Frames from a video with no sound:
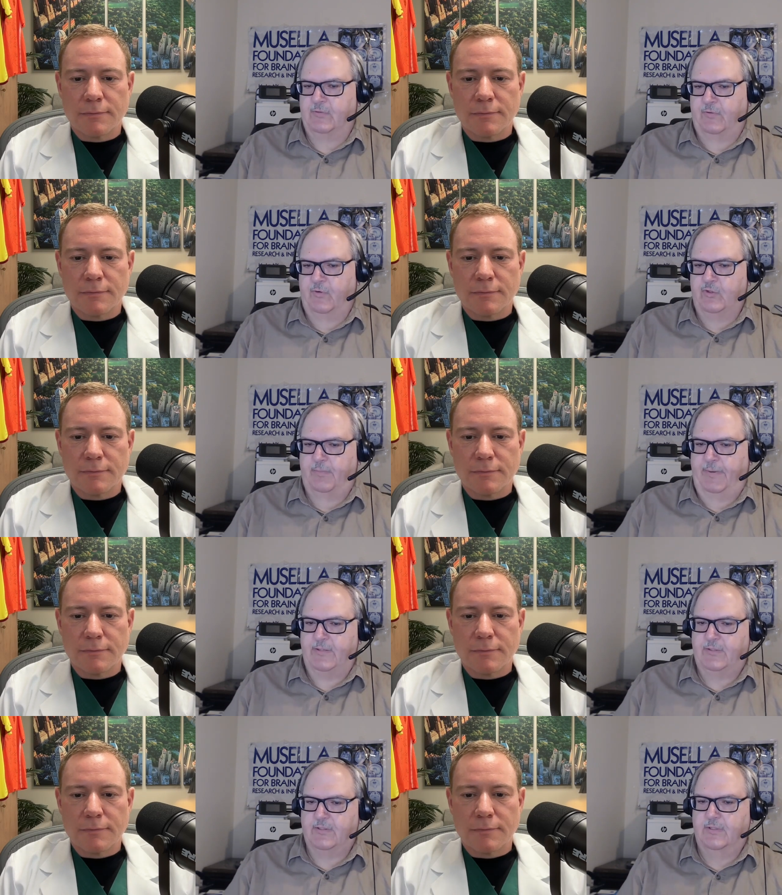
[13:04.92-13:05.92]
Speaker 1: for future
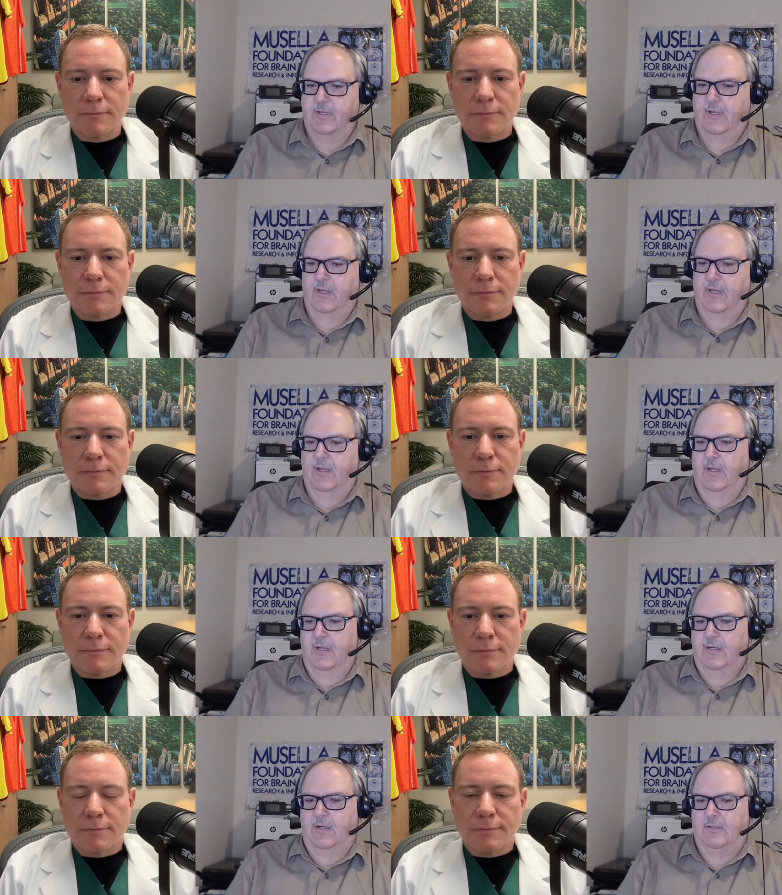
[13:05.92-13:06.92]
patients.
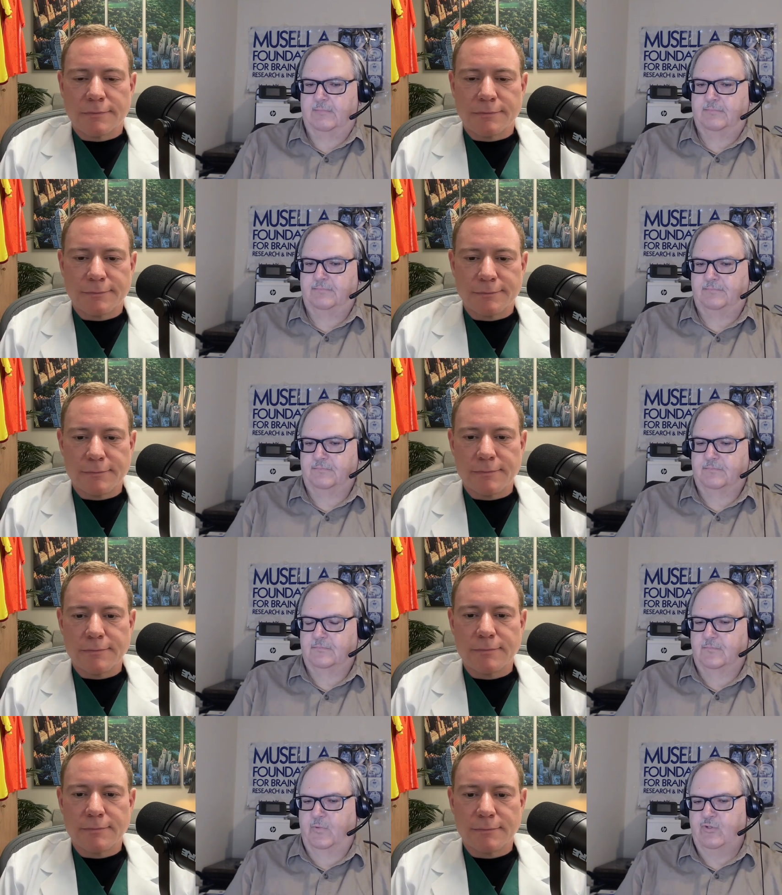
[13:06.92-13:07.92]
Um,
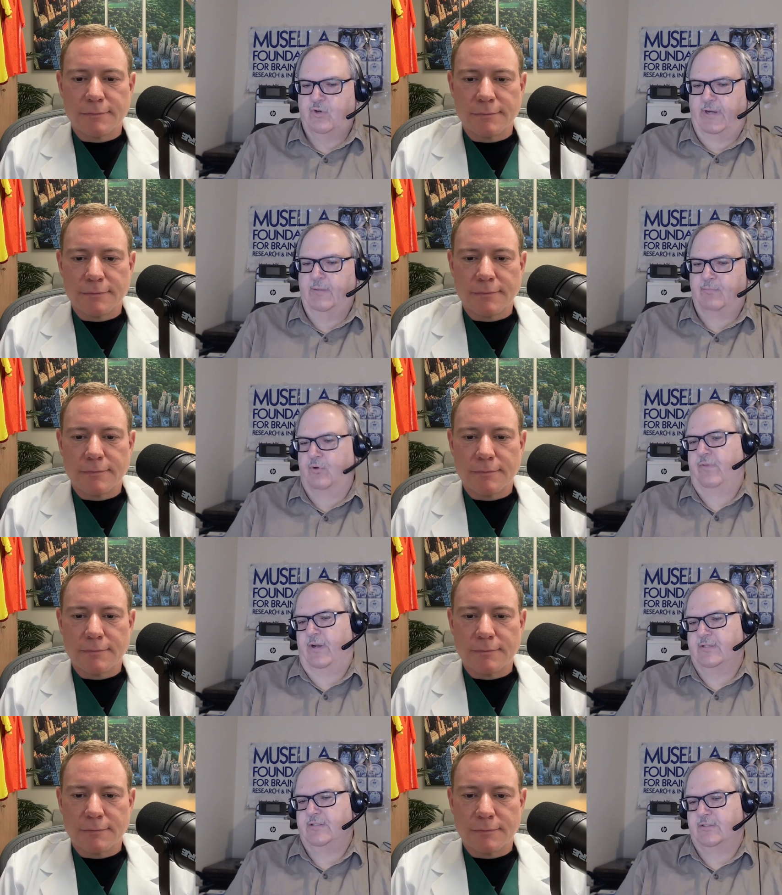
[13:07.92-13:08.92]
we're trying to prove that
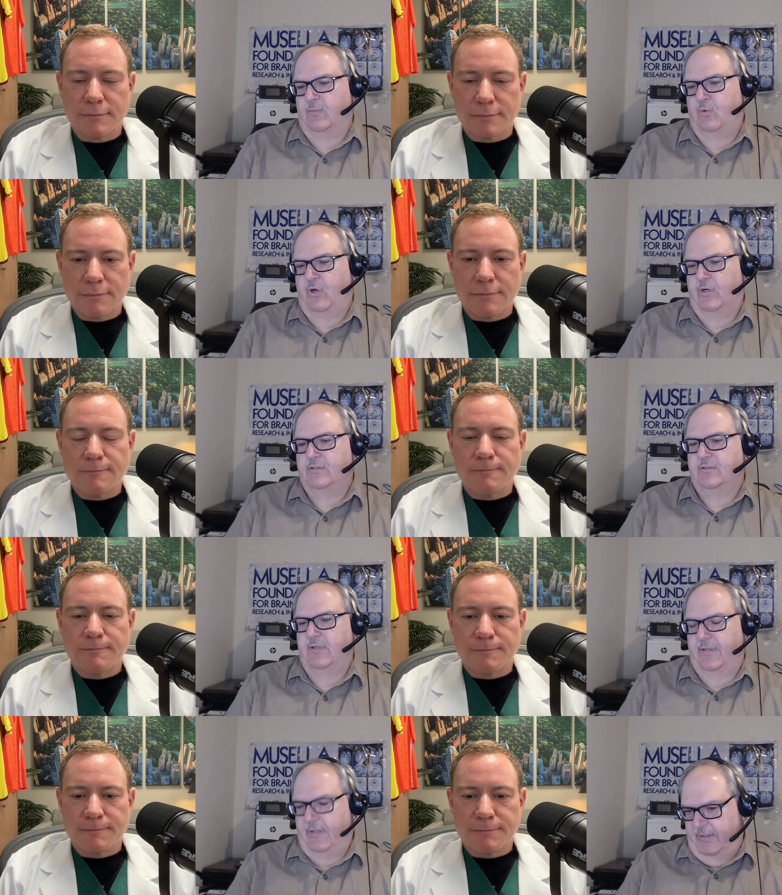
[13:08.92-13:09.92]
our system works
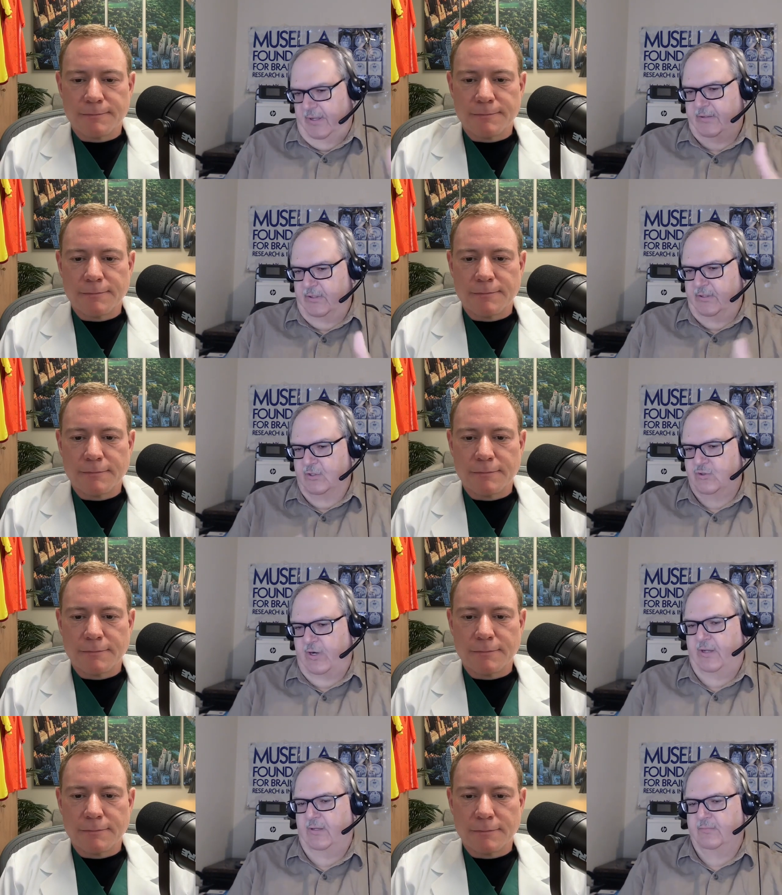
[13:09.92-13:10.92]
in, the, in that clinical
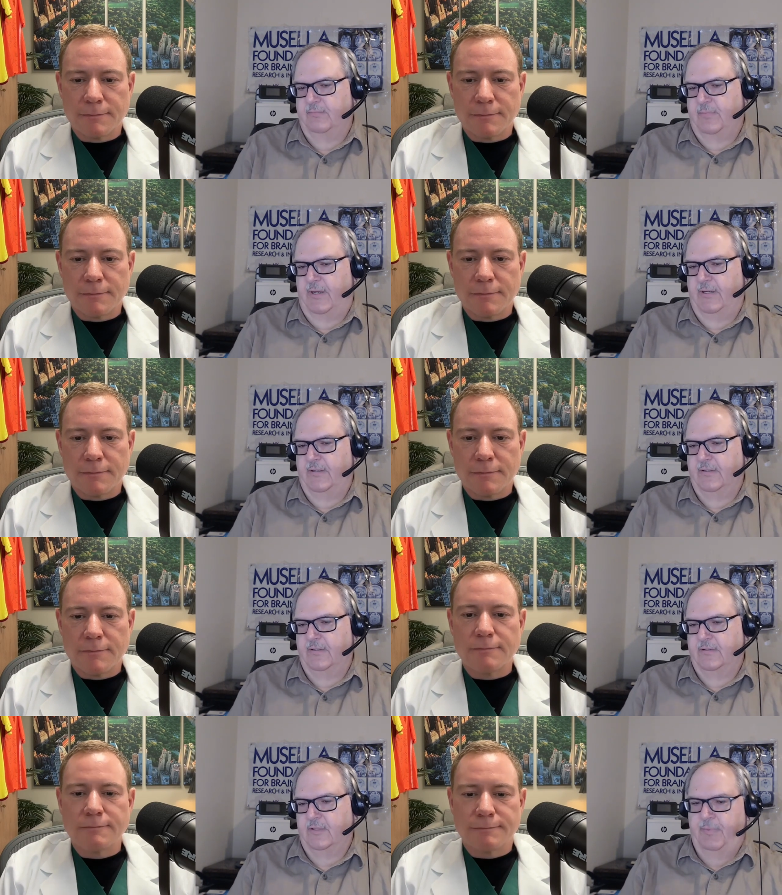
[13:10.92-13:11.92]
trial by
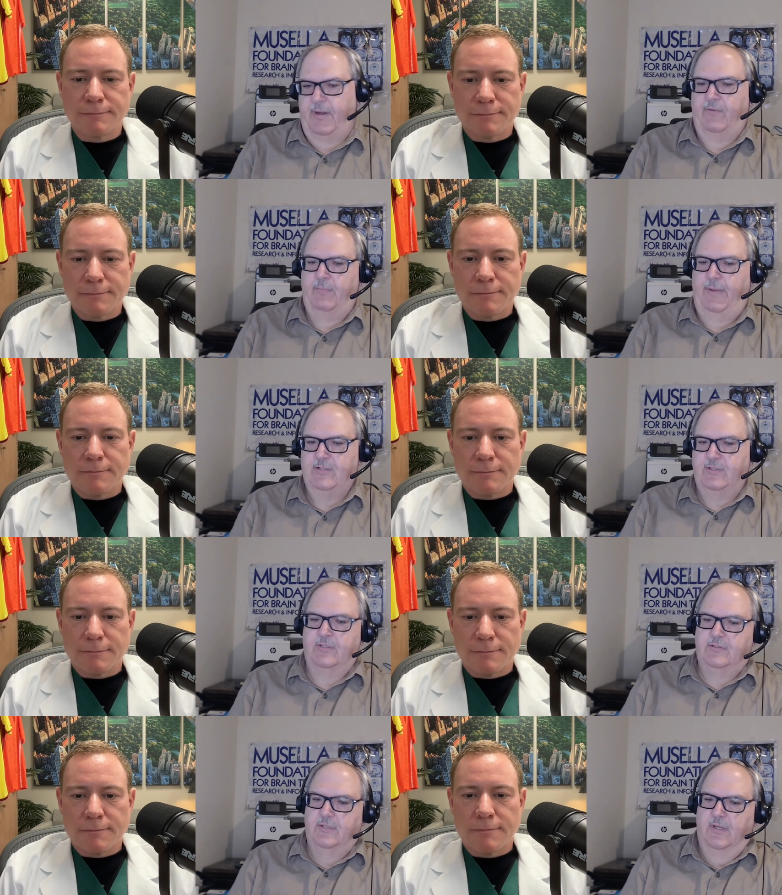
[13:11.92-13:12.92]
comparing the
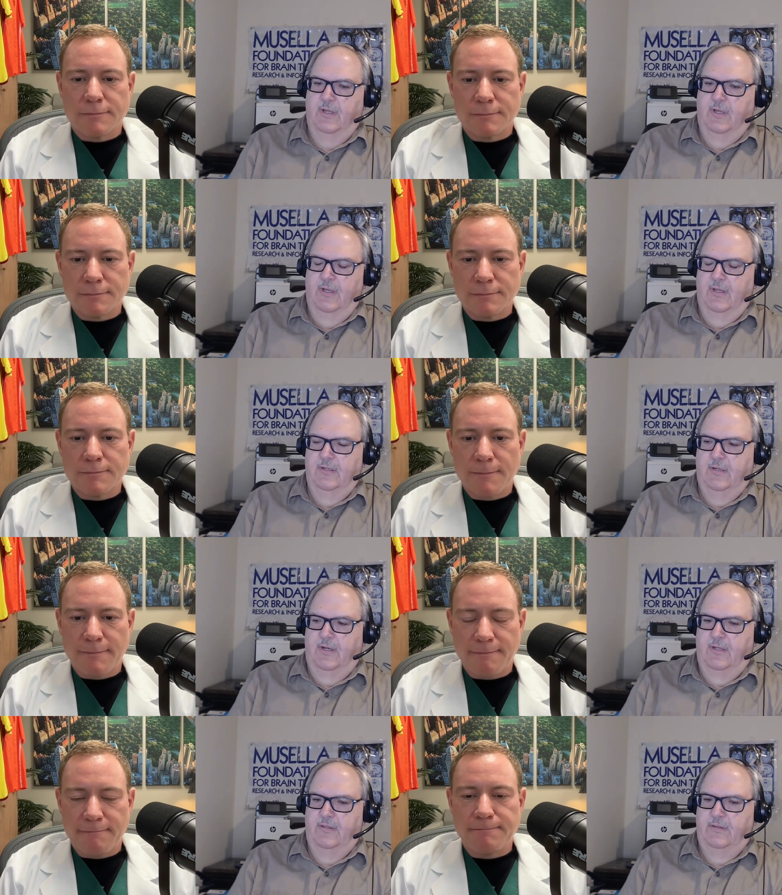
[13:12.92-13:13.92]
patients
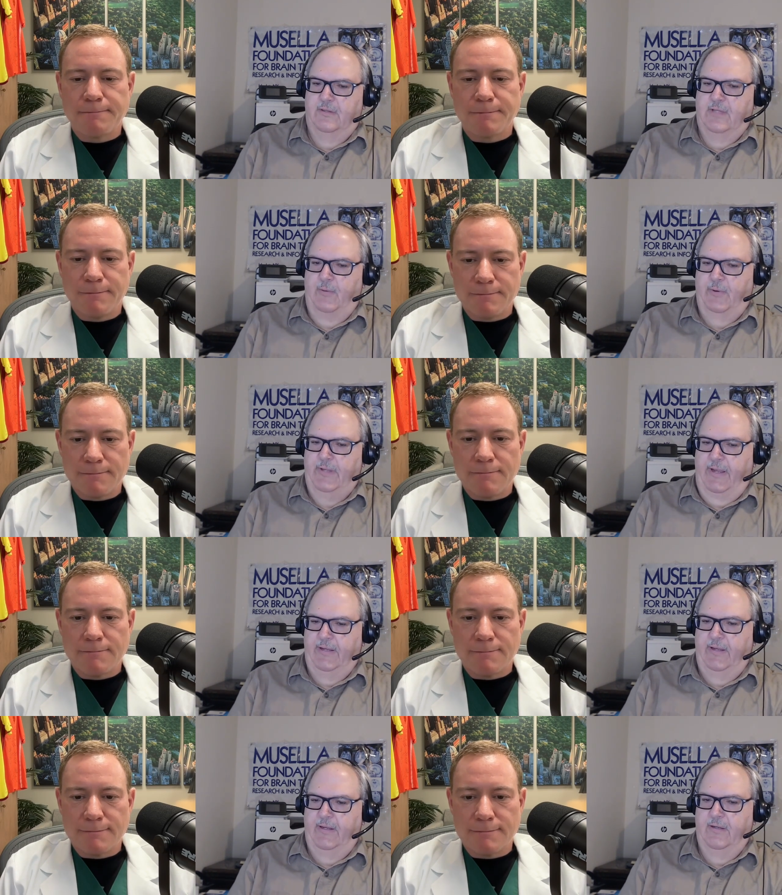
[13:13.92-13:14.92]
uh, that we
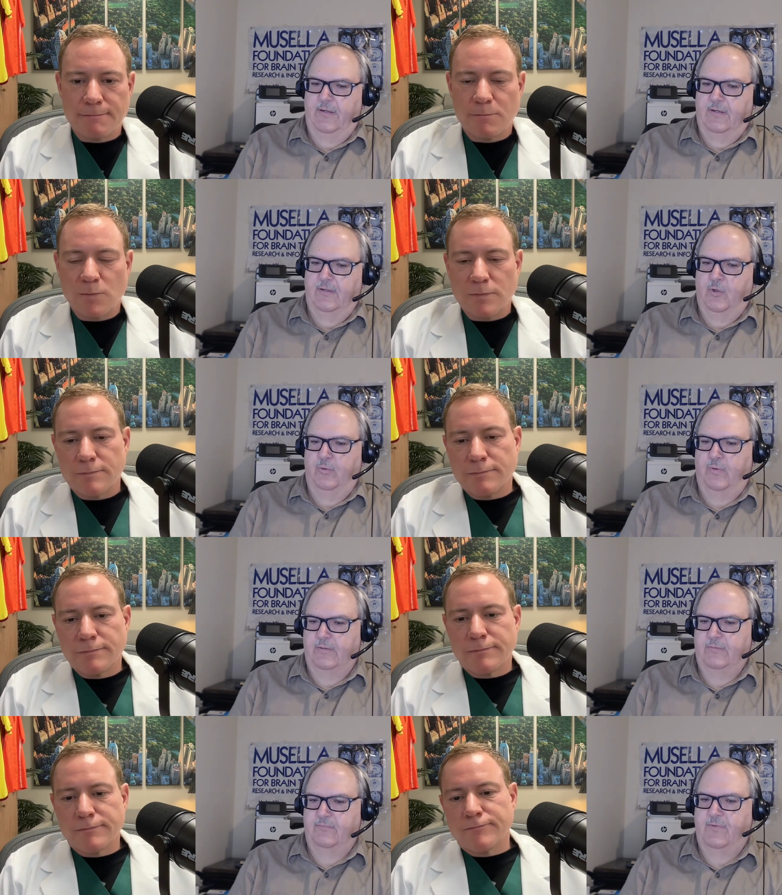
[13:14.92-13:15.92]
take in who
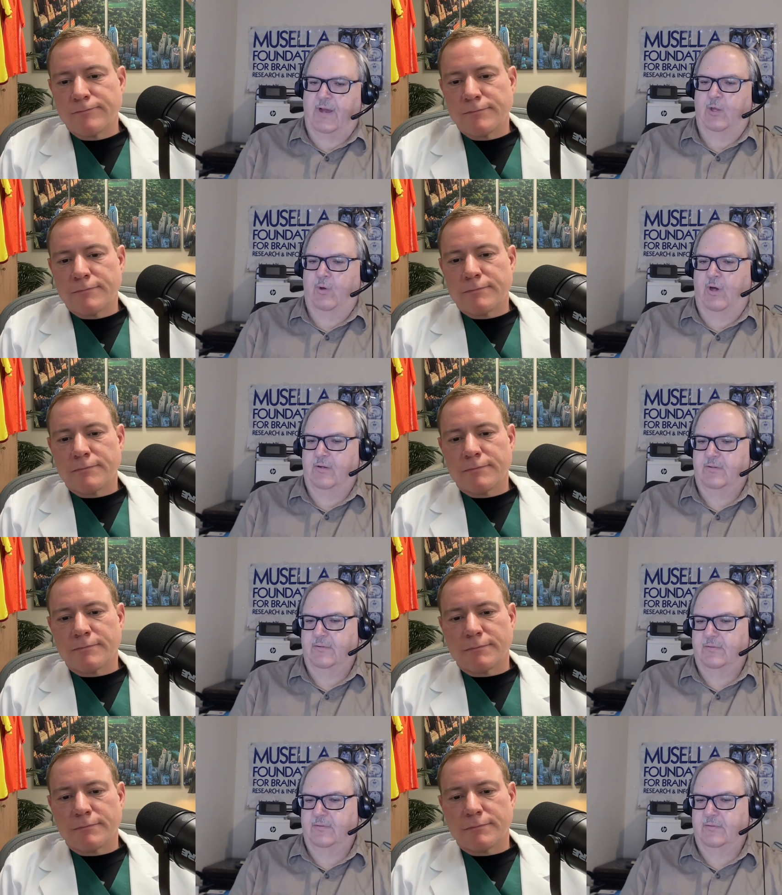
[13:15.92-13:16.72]
follow our